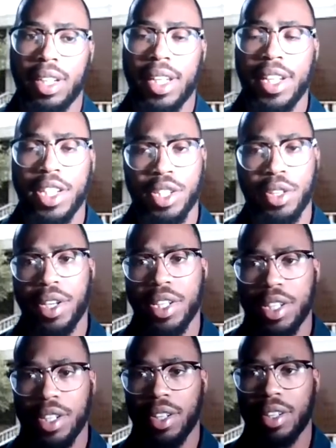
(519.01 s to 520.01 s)
enjoyed
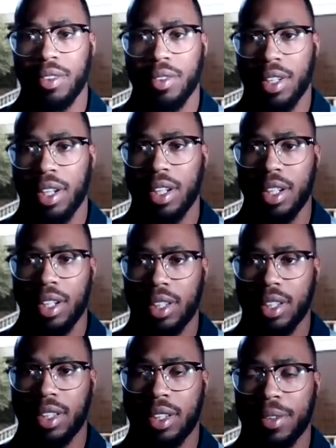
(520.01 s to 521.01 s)
your
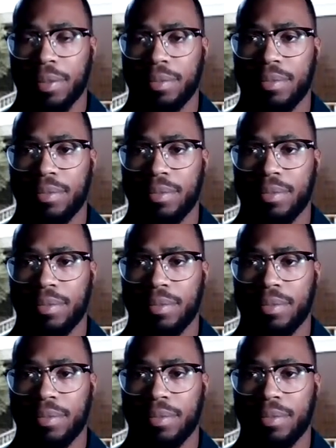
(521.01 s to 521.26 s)
uh